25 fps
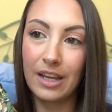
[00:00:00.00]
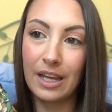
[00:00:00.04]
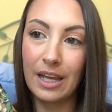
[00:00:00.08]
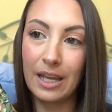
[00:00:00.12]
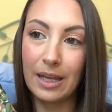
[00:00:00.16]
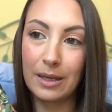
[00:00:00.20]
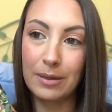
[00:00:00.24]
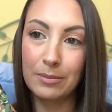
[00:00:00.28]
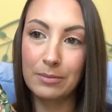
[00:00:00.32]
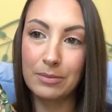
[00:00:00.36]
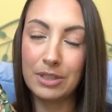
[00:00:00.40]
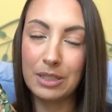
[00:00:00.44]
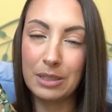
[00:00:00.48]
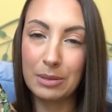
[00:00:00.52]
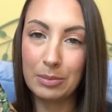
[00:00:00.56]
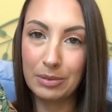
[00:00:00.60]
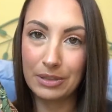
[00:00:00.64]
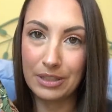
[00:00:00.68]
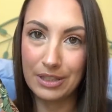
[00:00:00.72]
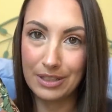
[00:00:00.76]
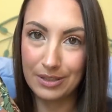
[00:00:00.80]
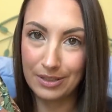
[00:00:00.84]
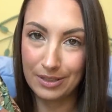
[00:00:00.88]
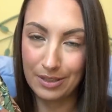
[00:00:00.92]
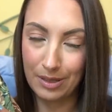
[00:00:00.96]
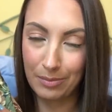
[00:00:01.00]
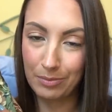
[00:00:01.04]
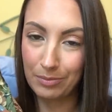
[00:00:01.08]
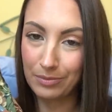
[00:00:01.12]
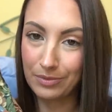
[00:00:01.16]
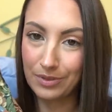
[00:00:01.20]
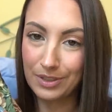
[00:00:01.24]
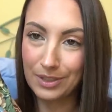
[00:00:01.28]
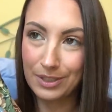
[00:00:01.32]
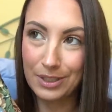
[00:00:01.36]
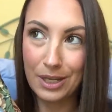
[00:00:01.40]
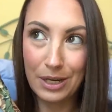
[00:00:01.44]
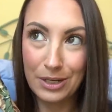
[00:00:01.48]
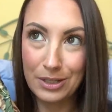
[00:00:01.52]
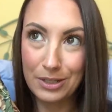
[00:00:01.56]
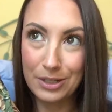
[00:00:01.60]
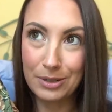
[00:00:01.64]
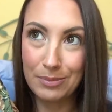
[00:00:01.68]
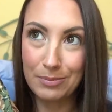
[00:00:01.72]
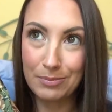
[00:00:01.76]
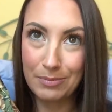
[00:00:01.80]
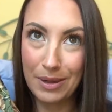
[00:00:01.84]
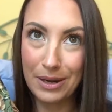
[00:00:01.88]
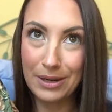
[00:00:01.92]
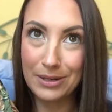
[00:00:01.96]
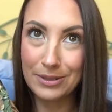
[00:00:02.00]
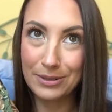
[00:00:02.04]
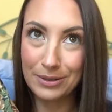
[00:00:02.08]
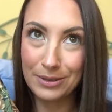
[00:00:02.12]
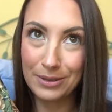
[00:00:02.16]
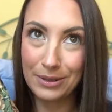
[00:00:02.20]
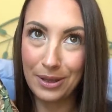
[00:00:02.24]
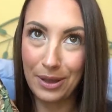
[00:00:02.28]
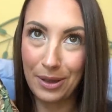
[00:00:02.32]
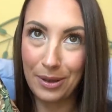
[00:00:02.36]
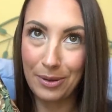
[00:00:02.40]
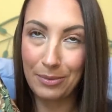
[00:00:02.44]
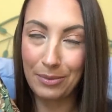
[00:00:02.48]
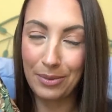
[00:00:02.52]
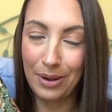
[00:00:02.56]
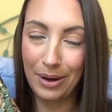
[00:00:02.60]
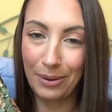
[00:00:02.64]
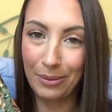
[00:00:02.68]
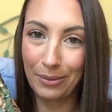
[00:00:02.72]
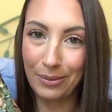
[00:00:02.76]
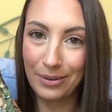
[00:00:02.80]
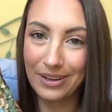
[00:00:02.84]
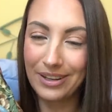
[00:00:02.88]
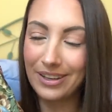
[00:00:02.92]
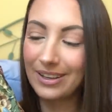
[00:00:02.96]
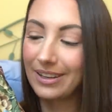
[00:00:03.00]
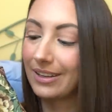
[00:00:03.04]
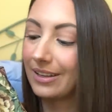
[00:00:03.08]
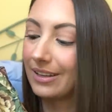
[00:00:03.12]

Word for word: am deeply sentimental about